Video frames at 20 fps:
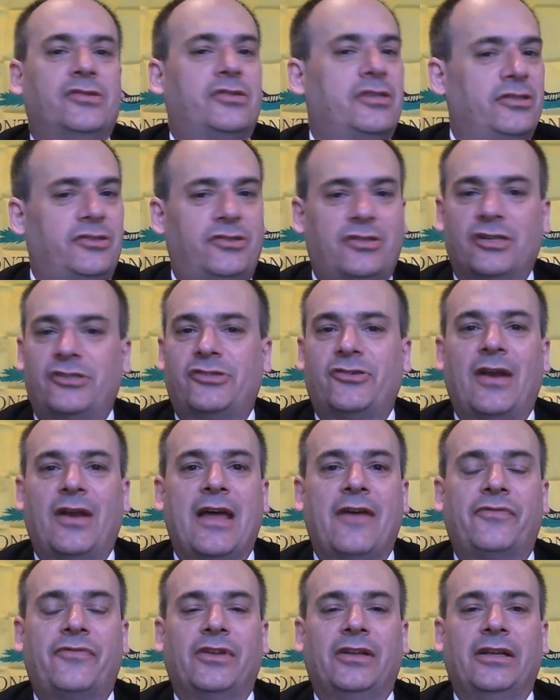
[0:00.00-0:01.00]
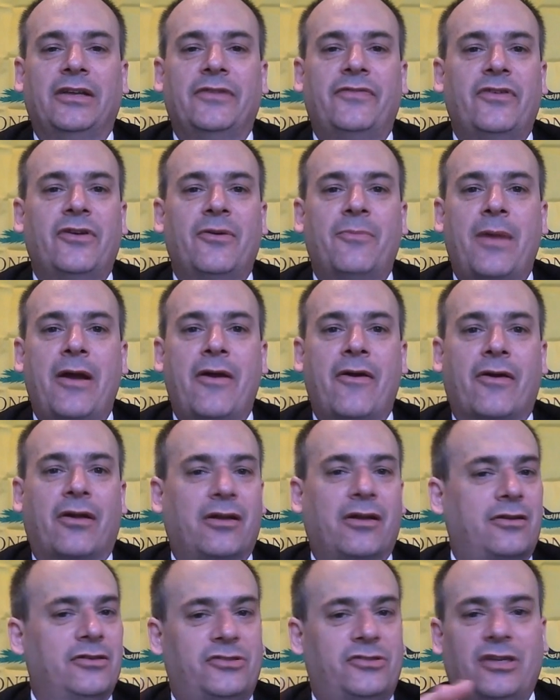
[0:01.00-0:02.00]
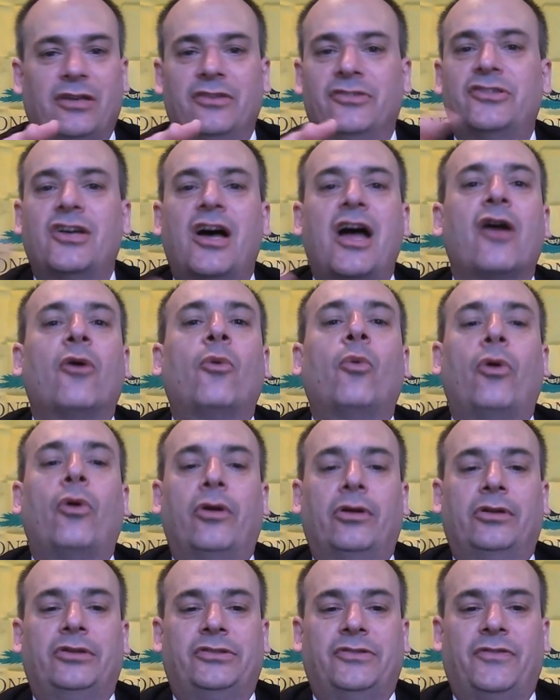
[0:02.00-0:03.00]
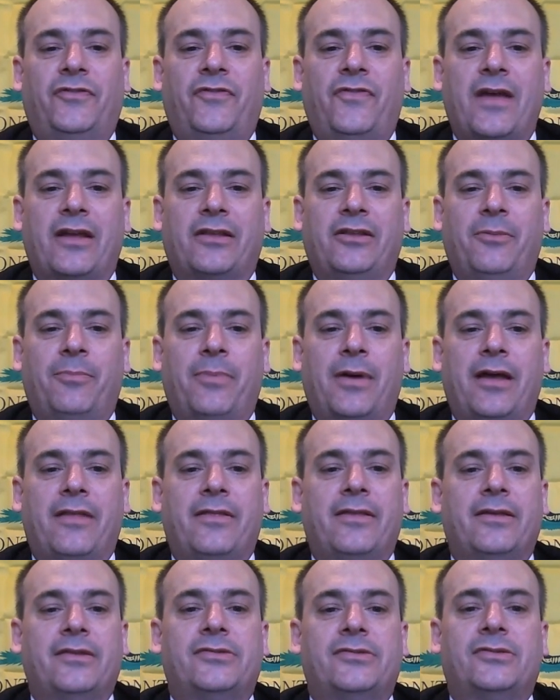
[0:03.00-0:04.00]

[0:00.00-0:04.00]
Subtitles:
You just don't have to live in America because the entire world is affected by this.